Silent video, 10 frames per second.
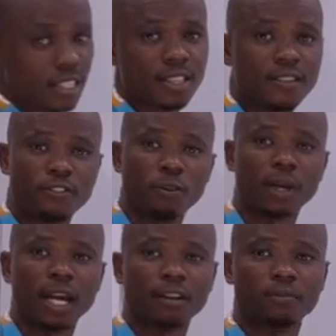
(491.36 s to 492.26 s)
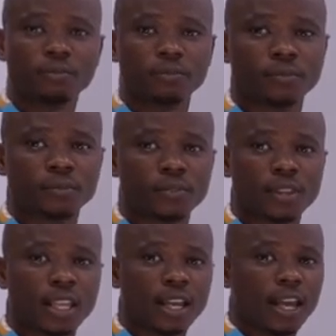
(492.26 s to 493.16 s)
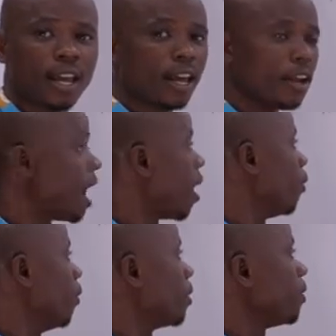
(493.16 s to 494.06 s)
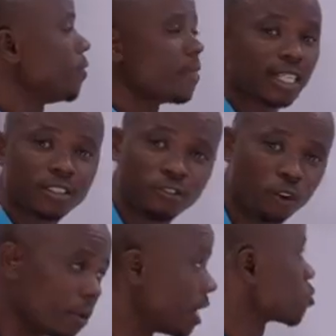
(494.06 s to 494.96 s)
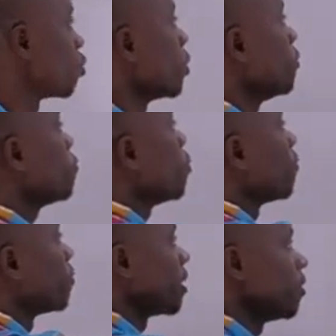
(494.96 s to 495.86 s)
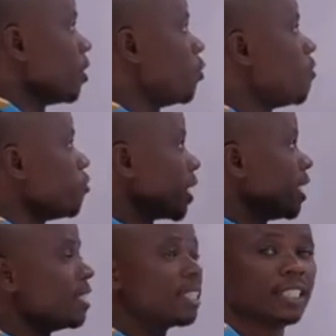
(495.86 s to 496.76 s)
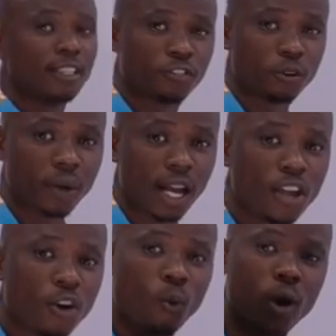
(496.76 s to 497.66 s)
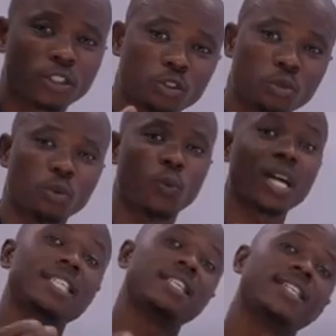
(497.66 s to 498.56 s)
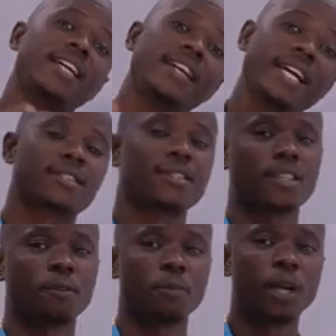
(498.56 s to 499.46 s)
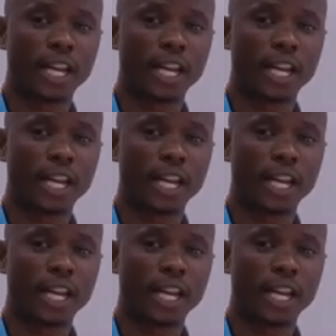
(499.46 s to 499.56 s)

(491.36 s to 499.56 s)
is the formula. Now, in that formula, so if you have already written the formula, what to do? What is the next step?